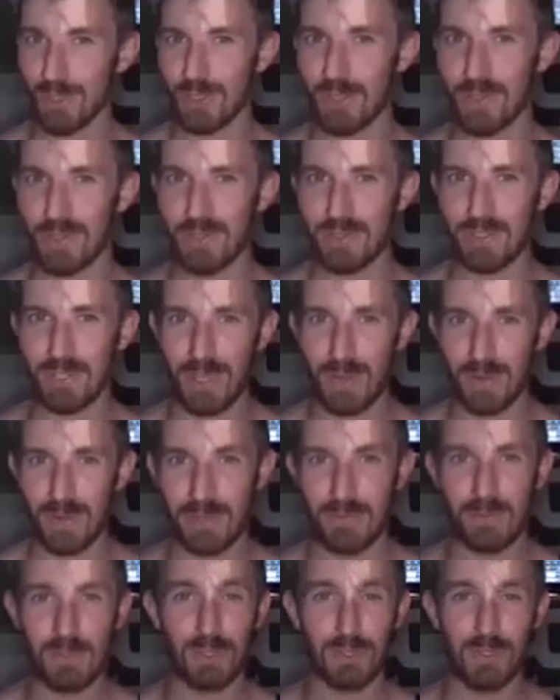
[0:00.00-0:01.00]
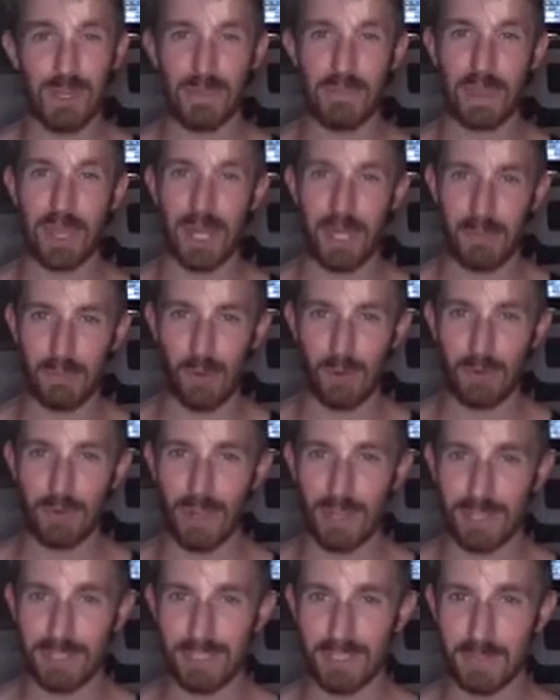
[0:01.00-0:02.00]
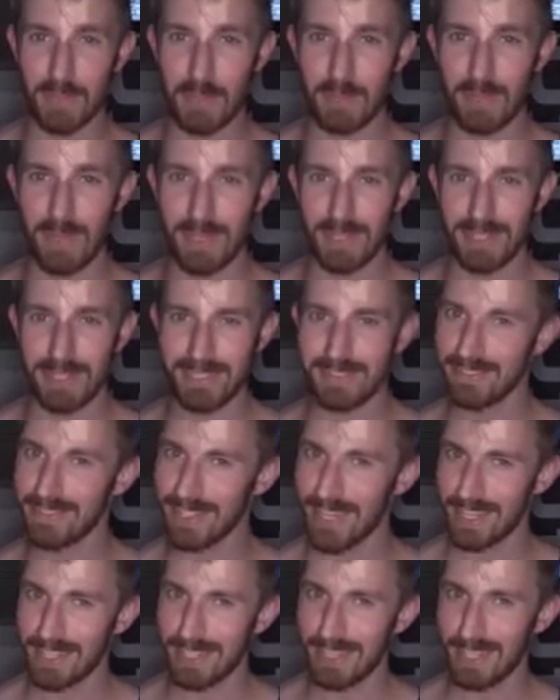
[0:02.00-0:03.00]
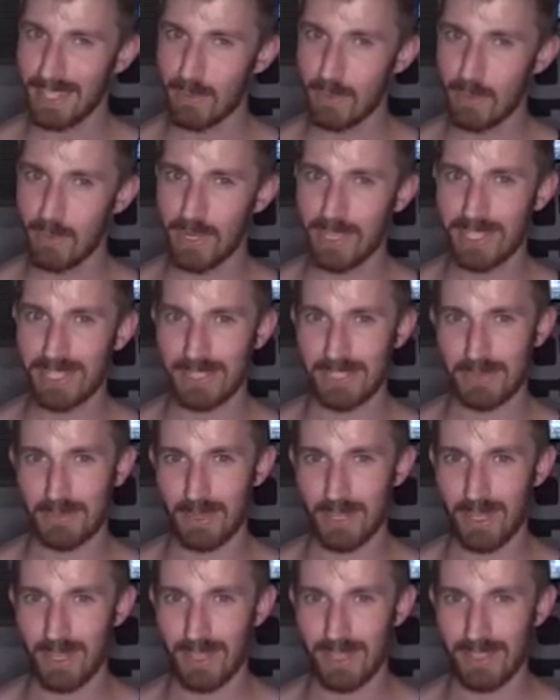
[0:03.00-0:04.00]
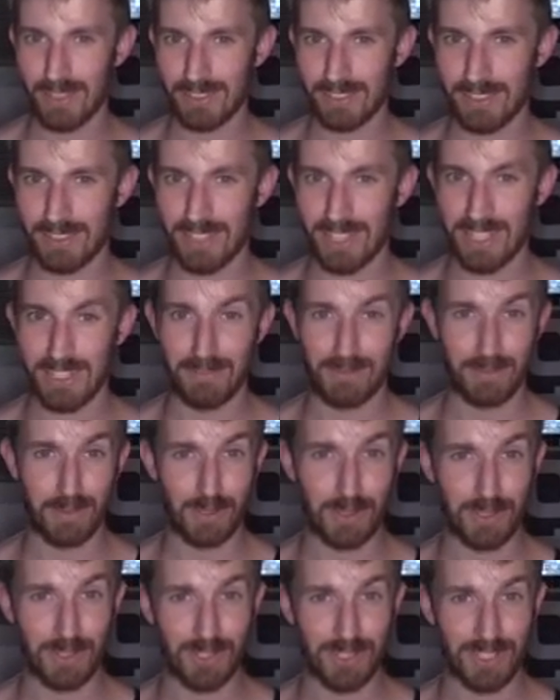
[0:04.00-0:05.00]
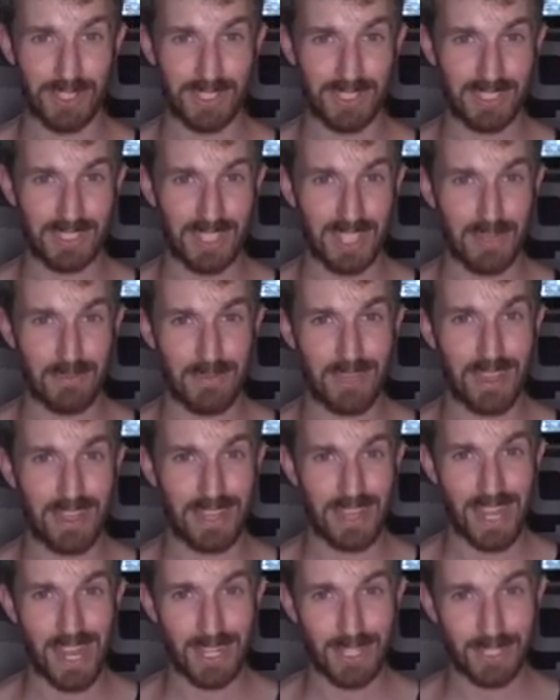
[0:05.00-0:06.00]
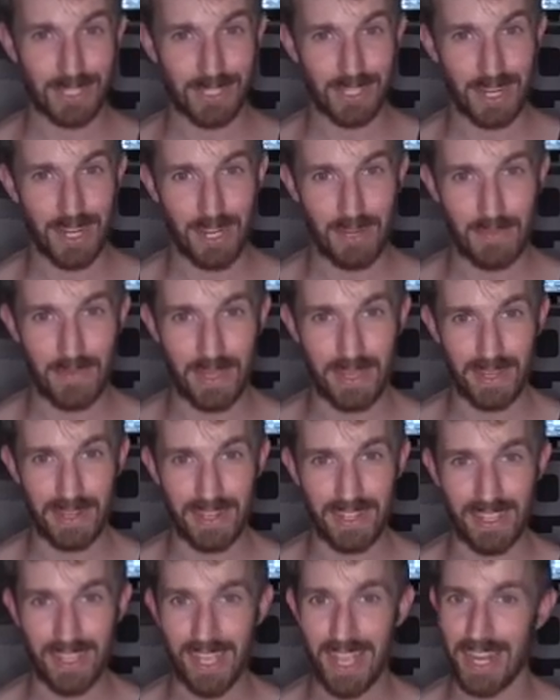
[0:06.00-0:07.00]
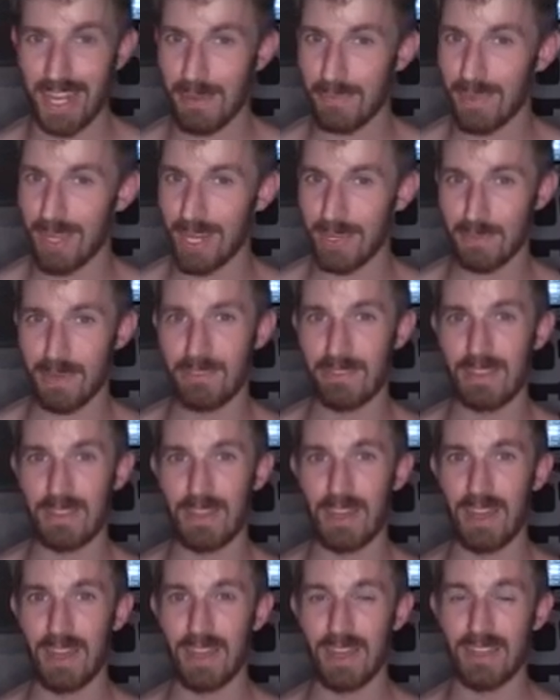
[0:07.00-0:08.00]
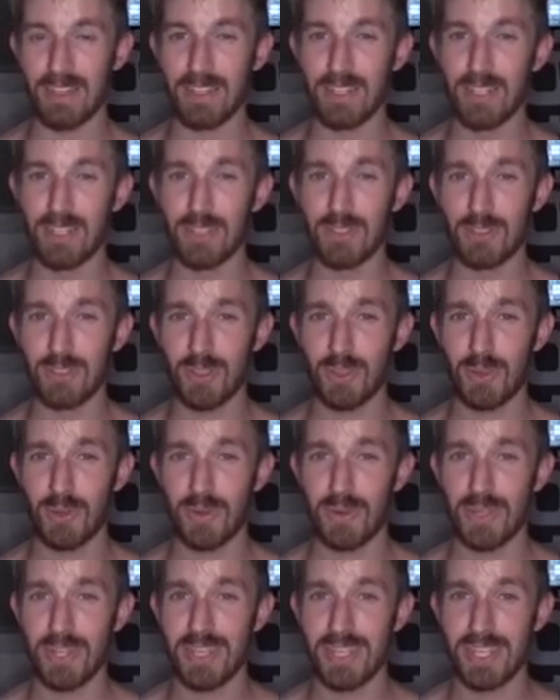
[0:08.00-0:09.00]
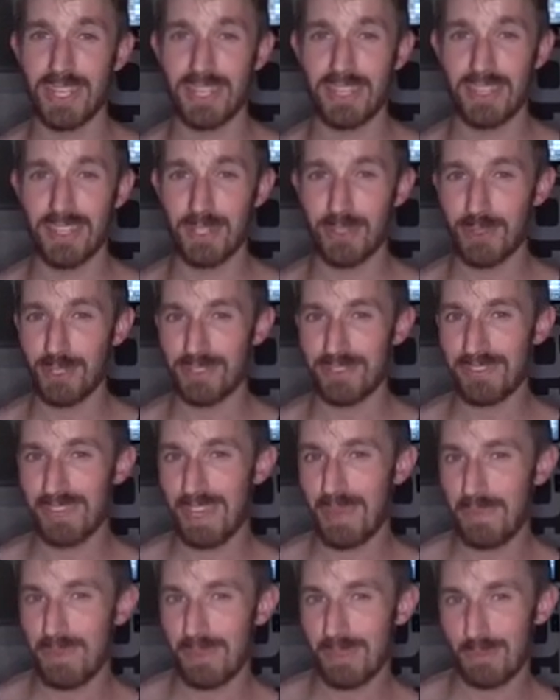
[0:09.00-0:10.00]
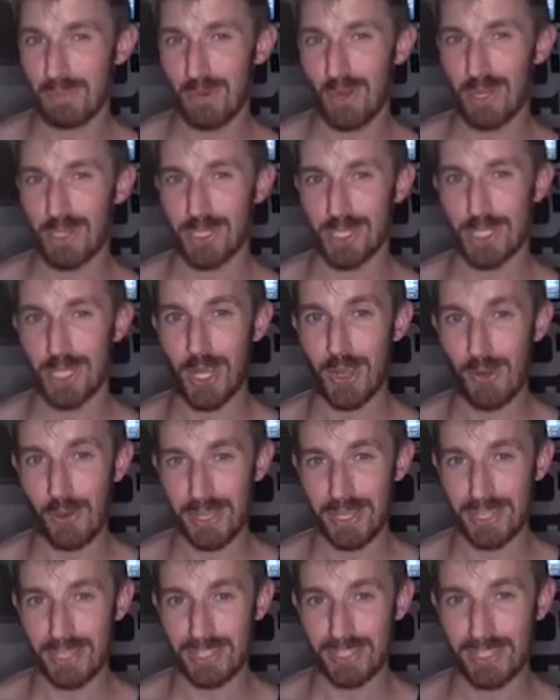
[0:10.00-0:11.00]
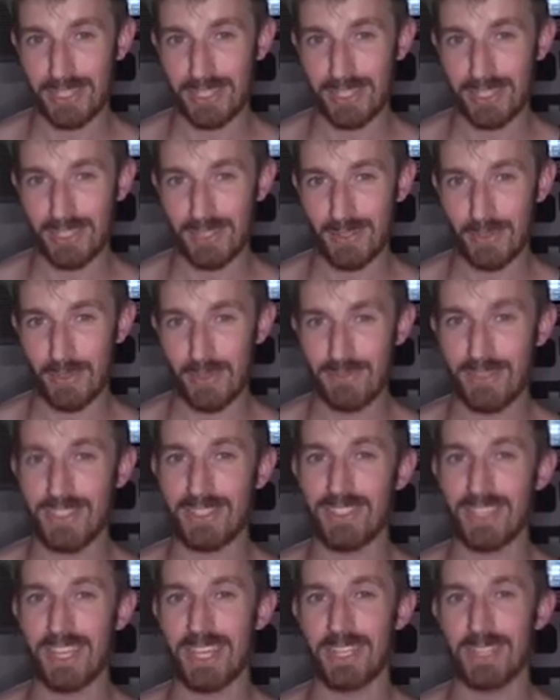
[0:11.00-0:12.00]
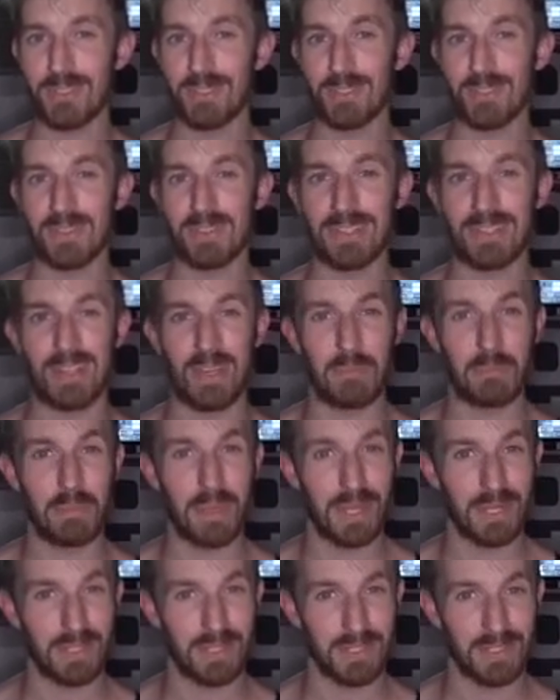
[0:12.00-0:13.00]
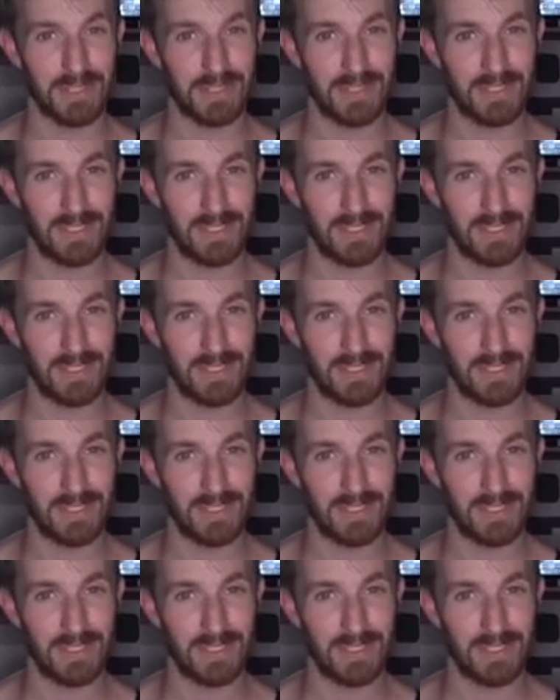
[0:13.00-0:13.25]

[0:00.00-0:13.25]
As it turns out, if we strap any more rockets to my body, technically we're breaking some laws, and unfortunately, I'm not actually Iron Man, and I'm not above the law. So, in the interest of keeping this project going, we've decided to do something a lot better.